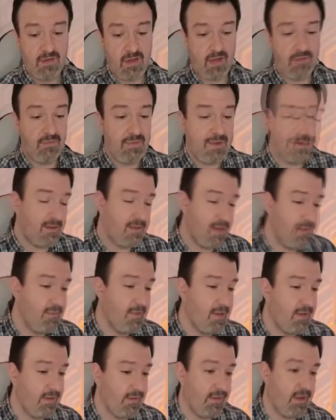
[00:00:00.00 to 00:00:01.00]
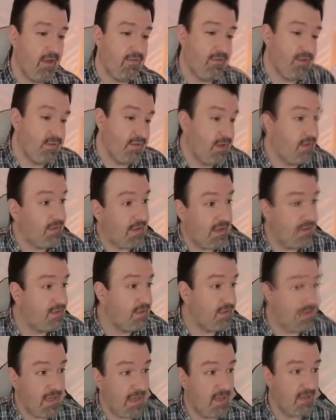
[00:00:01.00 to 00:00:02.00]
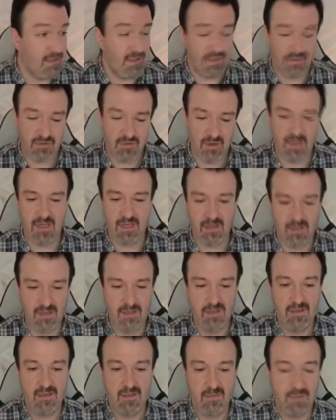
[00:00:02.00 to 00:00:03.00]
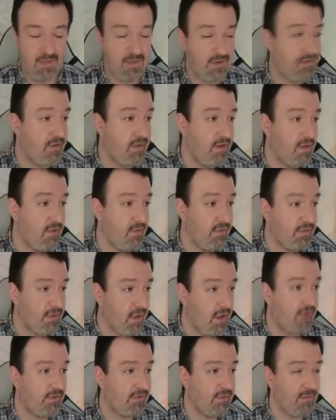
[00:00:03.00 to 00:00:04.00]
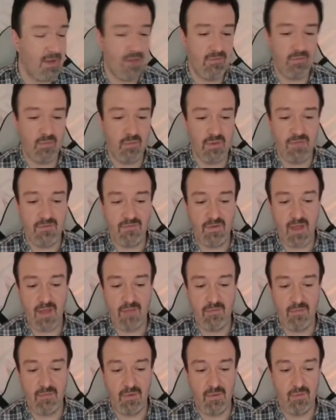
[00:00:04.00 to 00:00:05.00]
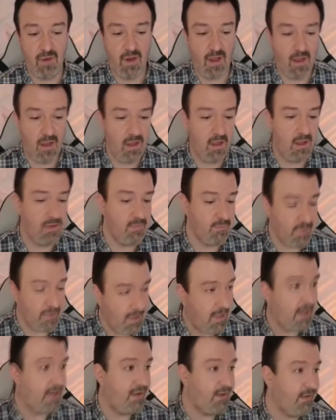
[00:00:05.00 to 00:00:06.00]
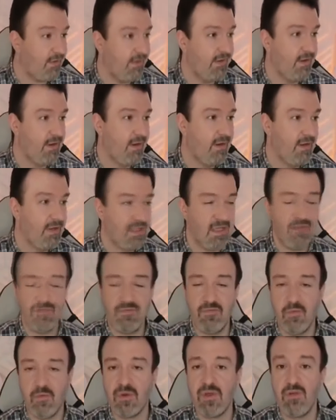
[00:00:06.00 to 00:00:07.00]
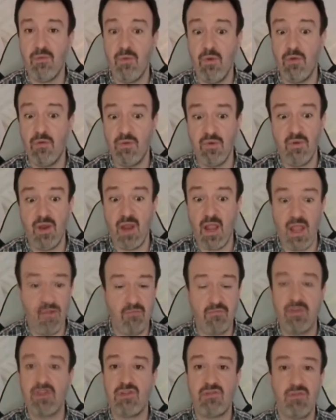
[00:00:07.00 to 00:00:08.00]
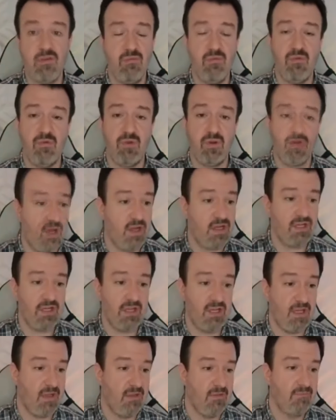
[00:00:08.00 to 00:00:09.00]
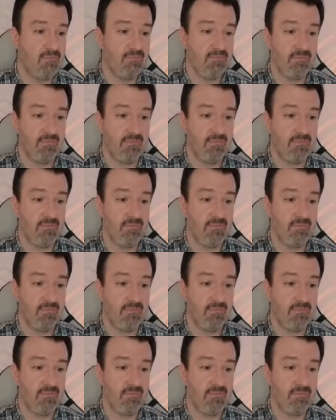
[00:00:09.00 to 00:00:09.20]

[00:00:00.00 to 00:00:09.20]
So guys, we got 10 minutes left. Is this the end of the streak? Because it was awesome to have 25, and we were on pace to hit 41. We were, every stream, we were crushing it.